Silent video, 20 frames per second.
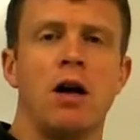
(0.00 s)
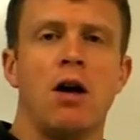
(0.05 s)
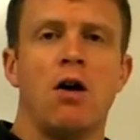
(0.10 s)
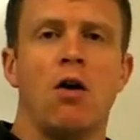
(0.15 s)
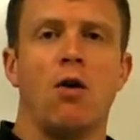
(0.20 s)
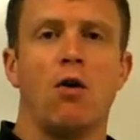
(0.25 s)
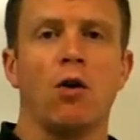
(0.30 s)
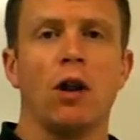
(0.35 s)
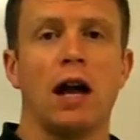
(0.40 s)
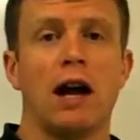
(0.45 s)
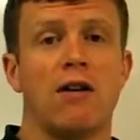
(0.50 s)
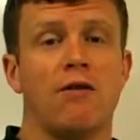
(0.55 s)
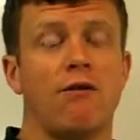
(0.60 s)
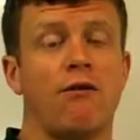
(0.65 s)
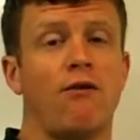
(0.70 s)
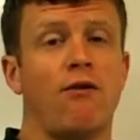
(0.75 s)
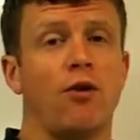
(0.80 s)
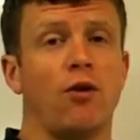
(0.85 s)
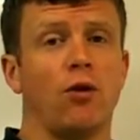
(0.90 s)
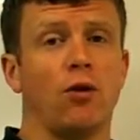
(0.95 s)
all have
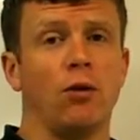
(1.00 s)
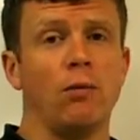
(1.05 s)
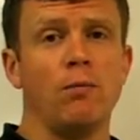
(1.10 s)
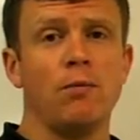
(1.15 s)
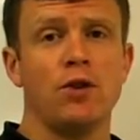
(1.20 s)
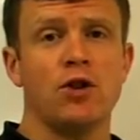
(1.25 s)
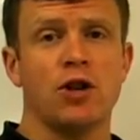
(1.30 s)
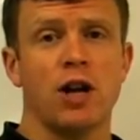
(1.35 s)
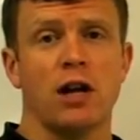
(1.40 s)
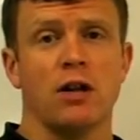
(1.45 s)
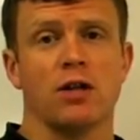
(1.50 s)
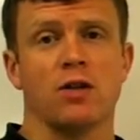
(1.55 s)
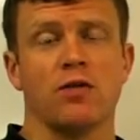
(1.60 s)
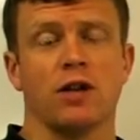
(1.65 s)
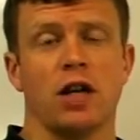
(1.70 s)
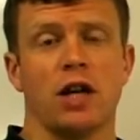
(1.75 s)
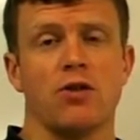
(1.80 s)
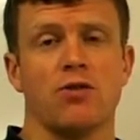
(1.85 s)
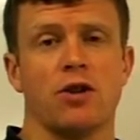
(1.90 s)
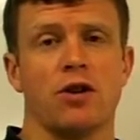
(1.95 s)
full shells of
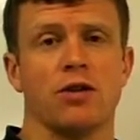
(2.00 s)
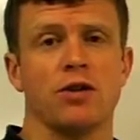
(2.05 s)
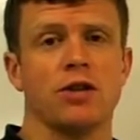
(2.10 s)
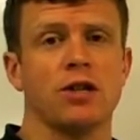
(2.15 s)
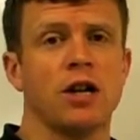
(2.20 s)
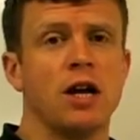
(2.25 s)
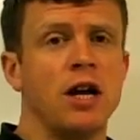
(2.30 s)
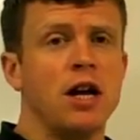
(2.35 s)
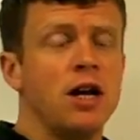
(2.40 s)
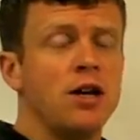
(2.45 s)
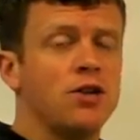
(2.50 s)
electrons,